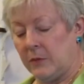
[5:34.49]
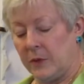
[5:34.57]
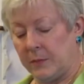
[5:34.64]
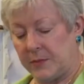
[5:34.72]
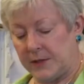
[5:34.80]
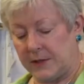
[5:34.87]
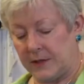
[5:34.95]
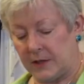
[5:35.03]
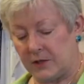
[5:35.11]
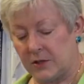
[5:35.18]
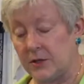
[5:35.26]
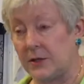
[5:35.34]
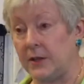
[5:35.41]
whip
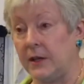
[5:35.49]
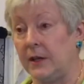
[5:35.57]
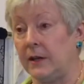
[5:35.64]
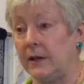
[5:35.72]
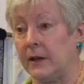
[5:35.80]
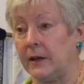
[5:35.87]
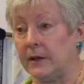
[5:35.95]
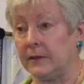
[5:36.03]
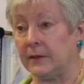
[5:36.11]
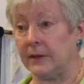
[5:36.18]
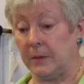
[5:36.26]
stitched the uh,